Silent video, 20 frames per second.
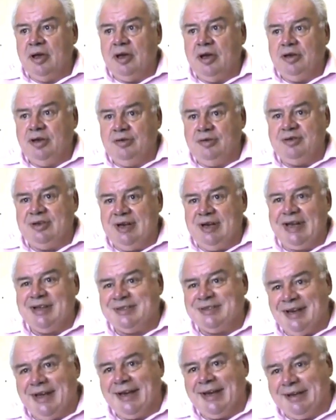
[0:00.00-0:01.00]
using
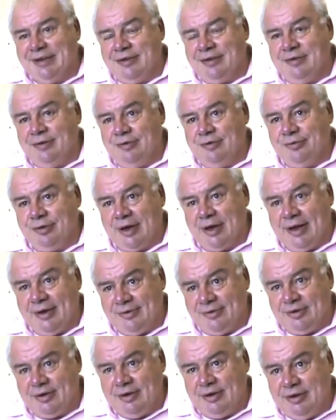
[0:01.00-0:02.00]
less land for
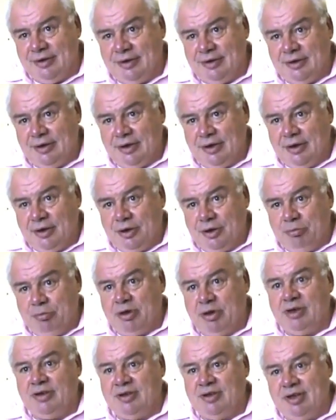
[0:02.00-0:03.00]
housing,
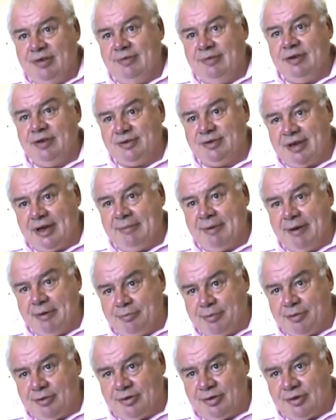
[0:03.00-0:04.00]
but achieving the same
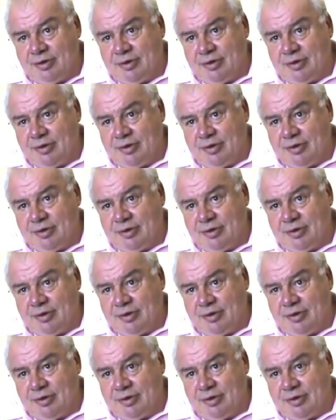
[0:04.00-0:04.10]
output.